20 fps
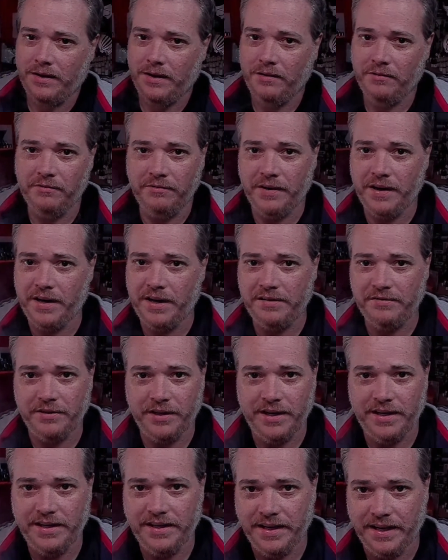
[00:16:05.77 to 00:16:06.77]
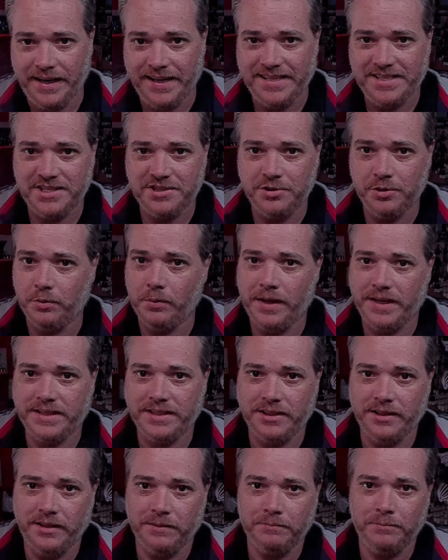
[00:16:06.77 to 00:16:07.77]
Very, very nice direct
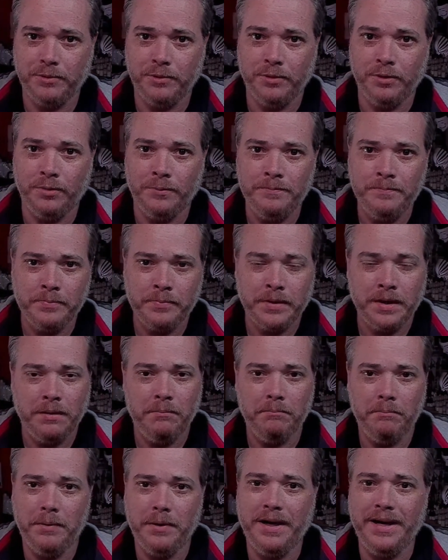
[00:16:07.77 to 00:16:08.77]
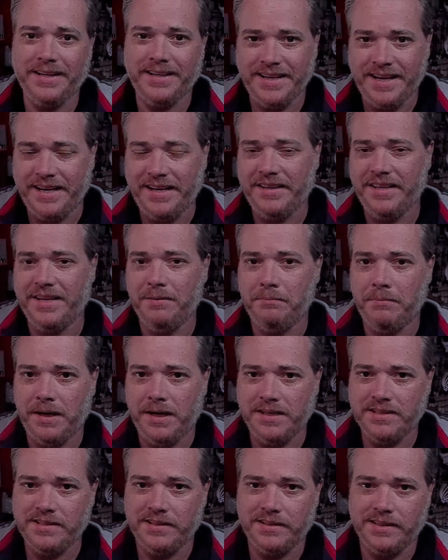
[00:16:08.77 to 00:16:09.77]
lung pull. But kind of the
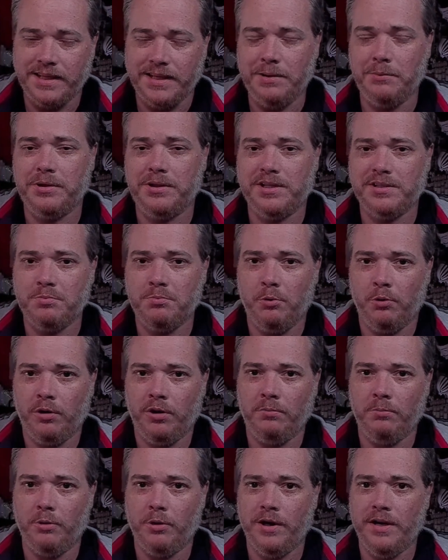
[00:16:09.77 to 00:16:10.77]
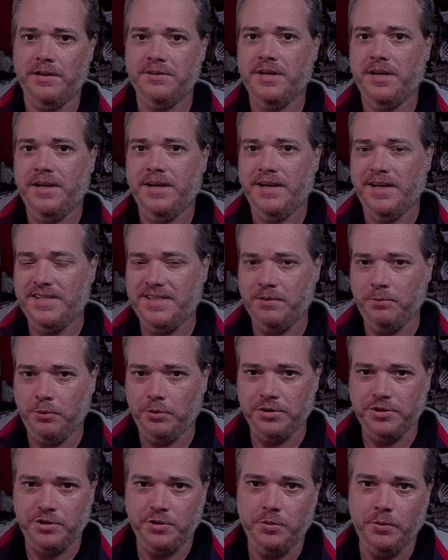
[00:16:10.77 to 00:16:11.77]
amazing thing with this Boral Bridge is it will
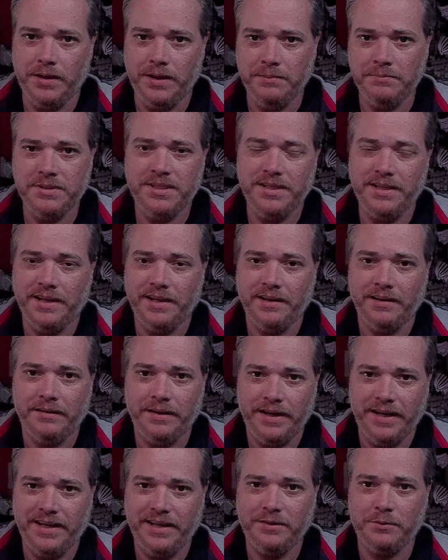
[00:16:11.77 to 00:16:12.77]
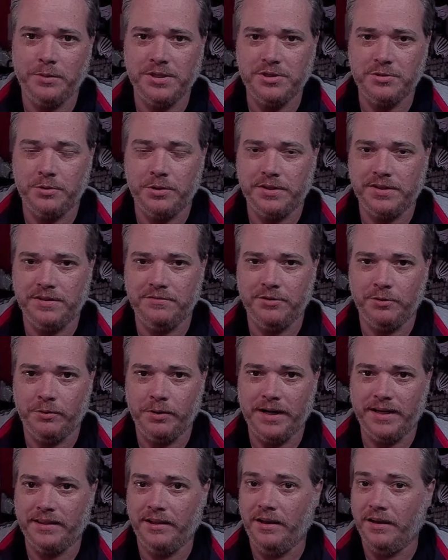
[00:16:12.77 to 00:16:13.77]
do MTL and restrictive
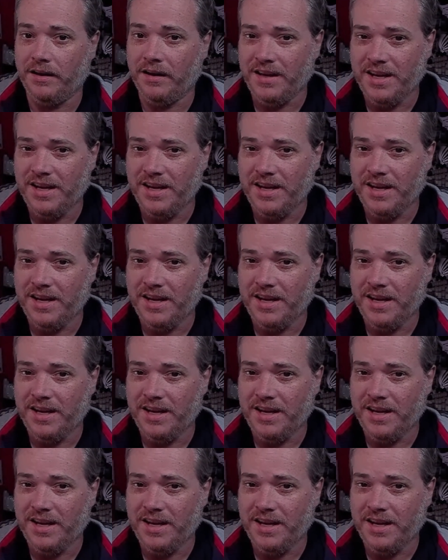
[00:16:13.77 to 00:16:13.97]
direct lung